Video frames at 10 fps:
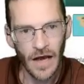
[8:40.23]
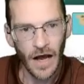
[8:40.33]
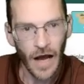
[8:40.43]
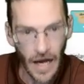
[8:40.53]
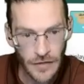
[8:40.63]

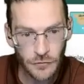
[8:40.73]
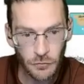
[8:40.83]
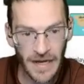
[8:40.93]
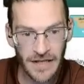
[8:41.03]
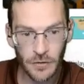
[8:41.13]

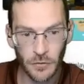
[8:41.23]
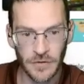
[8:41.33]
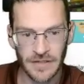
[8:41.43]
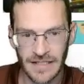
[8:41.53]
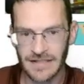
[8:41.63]

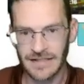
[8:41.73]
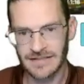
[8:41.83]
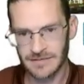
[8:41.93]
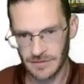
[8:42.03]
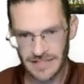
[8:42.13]
Unrailed.
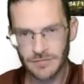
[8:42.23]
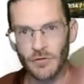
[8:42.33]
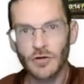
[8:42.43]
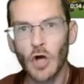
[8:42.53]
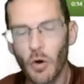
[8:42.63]
Let's
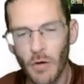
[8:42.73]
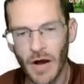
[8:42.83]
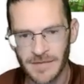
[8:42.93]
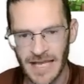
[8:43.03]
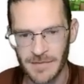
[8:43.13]
throw a
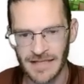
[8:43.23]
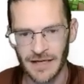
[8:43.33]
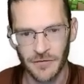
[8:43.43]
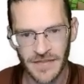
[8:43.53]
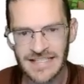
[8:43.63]
co-op game in
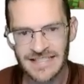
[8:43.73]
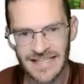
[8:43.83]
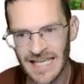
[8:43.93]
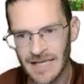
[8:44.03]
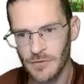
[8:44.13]
there. This
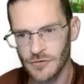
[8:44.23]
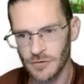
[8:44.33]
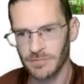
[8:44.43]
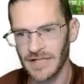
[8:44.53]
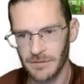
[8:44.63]
game you
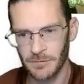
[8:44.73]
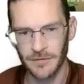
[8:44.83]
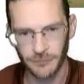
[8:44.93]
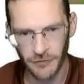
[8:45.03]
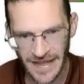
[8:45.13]
should play with
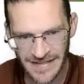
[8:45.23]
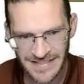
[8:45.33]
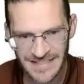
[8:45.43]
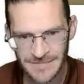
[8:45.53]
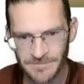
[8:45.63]

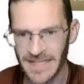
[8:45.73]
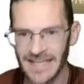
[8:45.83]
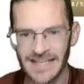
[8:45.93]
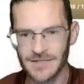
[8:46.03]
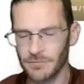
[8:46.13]
friends.
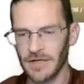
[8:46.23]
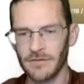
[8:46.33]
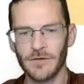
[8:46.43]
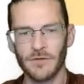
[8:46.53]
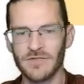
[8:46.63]
It is one
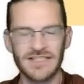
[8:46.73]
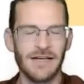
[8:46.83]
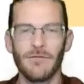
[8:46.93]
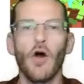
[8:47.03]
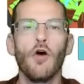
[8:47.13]
of those
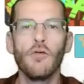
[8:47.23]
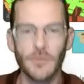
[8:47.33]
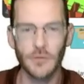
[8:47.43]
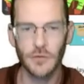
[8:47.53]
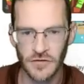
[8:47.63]
kind of
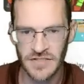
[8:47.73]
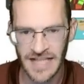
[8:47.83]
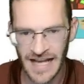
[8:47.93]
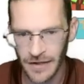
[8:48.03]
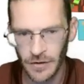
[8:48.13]
Overcooked
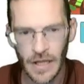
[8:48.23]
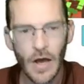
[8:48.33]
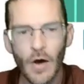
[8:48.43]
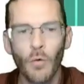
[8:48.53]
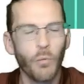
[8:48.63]
style,
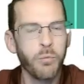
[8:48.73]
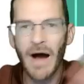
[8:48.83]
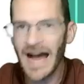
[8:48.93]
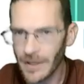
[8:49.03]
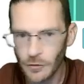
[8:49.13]

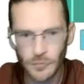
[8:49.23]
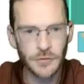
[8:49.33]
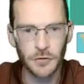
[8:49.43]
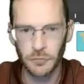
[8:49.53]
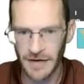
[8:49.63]

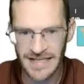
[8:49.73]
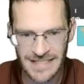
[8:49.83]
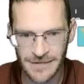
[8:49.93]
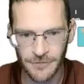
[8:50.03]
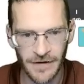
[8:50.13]
wild,
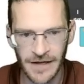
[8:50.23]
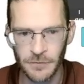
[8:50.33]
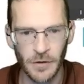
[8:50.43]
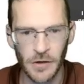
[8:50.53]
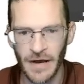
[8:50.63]
crazy
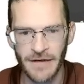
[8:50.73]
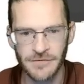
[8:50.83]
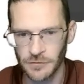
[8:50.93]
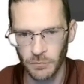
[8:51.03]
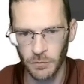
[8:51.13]
fun where you have
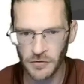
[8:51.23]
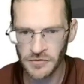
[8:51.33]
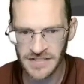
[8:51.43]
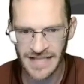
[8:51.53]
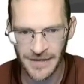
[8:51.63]
to work
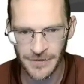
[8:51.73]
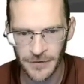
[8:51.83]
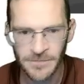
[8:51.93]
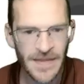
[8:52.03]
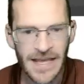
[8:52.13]

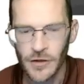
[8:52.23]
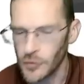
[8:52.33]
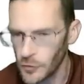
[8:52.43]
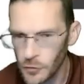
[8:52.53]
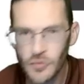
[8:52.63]
together.
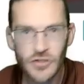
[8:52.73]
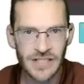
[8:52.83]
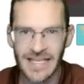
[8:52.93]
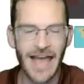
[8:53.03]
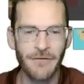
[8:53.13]

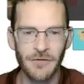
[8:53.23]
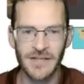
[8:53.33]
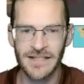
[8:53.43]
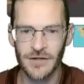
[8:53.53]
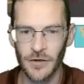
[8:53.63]
Usually
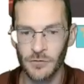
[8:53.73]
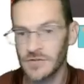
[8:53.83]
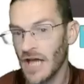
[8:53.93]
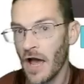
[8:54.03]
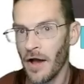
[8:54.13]
everything
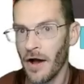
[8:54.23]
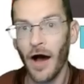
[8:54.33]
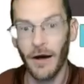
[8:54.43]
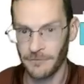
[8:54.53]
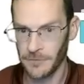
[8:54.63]
goes
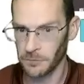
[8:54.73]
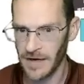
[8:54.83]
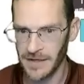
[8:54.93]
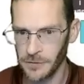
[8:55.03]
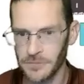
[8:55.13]
off the
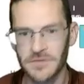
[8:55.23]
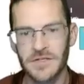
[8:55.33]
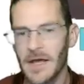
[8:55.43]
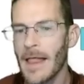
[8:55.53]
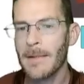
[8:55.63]

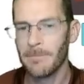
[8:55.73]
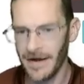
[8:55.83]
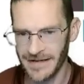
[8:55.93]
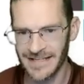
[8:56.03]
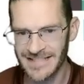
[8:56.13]
rails,
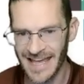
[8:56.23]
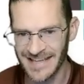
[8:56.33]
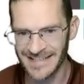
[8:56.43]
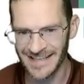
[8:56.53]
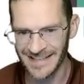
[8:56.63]
pun
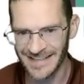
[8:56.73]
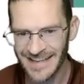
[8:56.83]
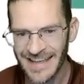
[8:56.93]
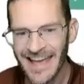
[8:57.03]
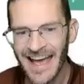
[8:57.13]
intended.
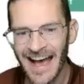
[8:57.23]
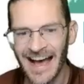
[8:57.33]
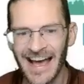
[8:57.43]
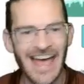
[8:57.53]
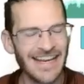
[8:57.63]

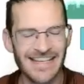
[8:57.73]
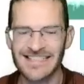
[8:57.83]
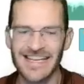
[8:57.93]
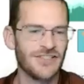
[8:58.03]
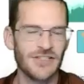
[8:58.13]
And
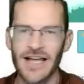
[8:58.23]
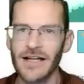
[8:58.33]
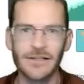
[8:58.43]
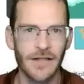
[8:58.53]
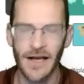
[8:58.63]
it's just
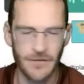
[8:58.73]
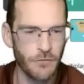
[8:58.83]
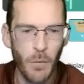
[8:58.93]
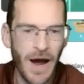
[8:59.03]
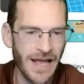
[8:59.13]
a lot
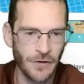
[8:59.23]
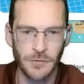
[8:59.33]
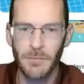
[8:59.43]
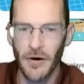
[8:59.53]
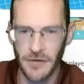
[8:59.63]
of
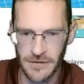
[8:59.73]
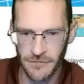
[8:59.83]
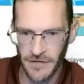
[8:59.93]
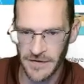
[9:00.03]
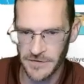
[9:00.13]
wild party
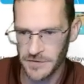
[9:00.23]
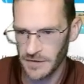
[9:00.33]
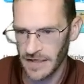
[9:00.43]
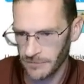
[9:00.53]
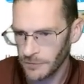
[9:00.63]
fun. So
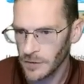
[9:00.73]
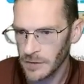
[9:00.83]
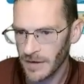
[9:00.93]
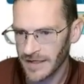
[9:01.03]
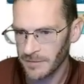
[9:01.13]
I
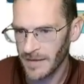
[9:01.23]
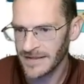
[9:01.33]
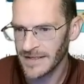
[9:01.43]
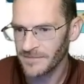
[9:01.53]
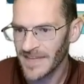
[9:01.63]
fully
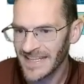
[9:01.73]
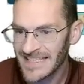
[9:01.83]
recommend it. It is